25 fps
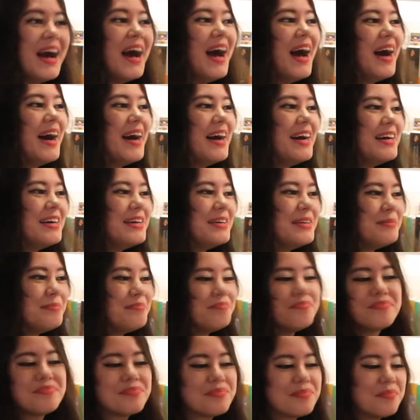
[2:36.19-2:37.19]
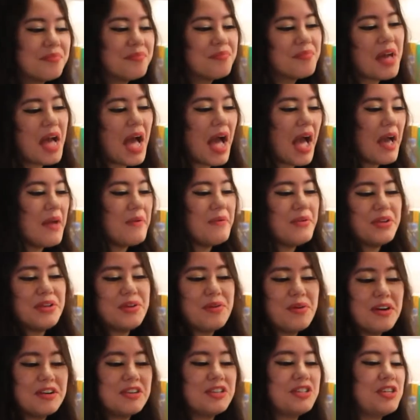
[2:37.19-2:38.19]
I really
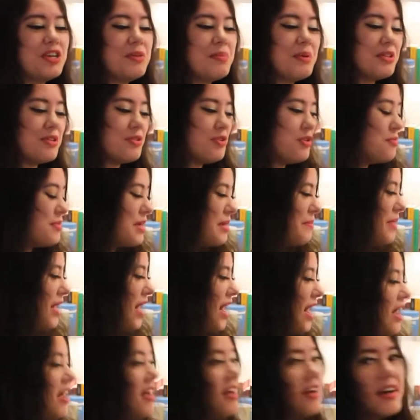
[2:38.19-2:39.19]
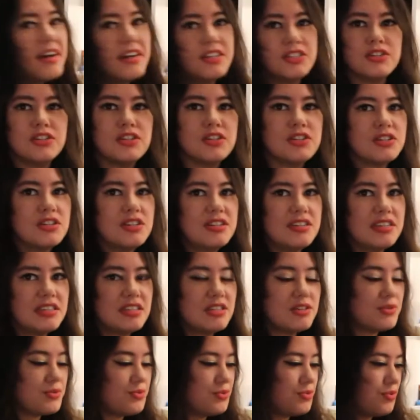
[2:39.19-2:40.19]
wanted to show about the ube pie, so just gonna let
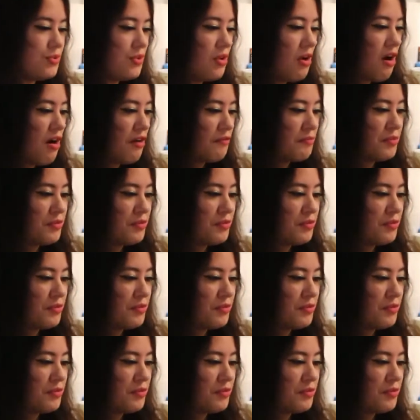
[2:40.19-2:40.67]
this cool off.